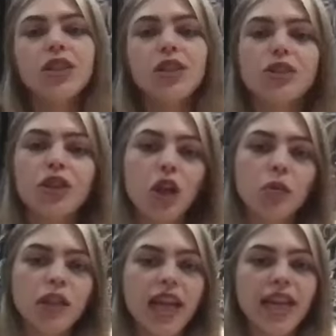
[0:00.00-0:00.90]
go to
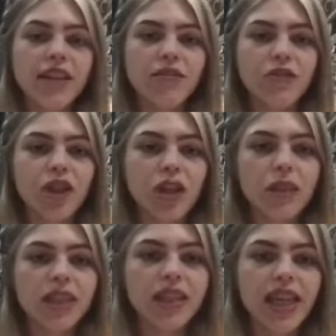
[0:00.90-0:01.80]
Copenhagen for a
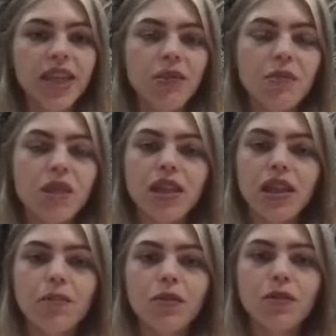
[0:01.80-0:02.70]
couple of days. We've been
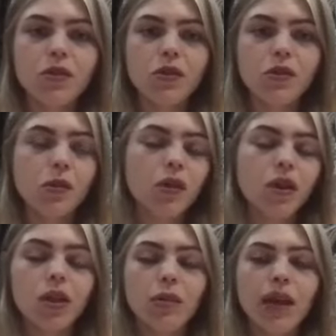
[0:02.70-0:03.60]
there before. We want to
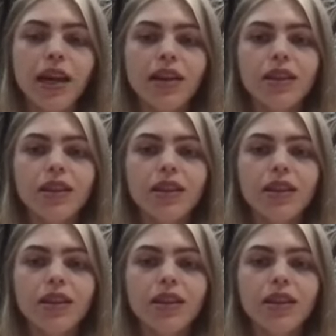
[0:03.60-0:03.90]
go back.